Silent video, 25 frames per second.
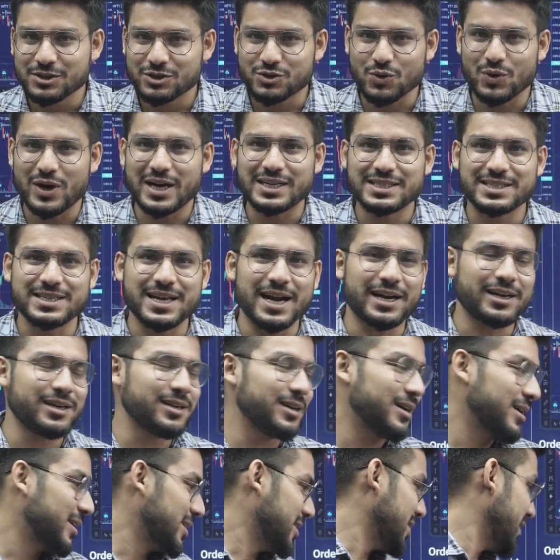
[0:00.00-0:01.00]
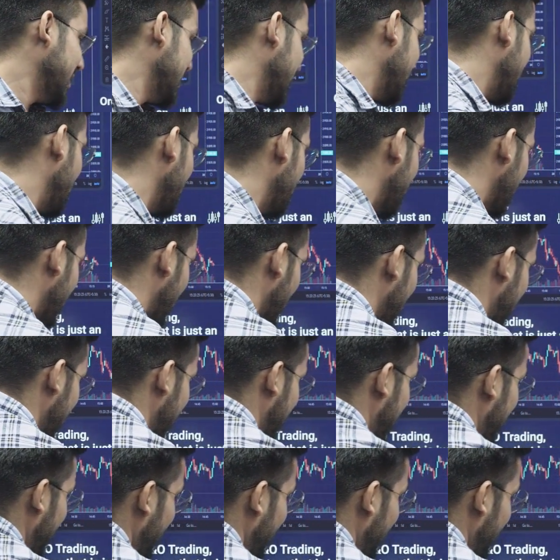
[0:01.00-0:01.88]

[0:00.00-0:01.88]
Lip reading: So let's get to the topic.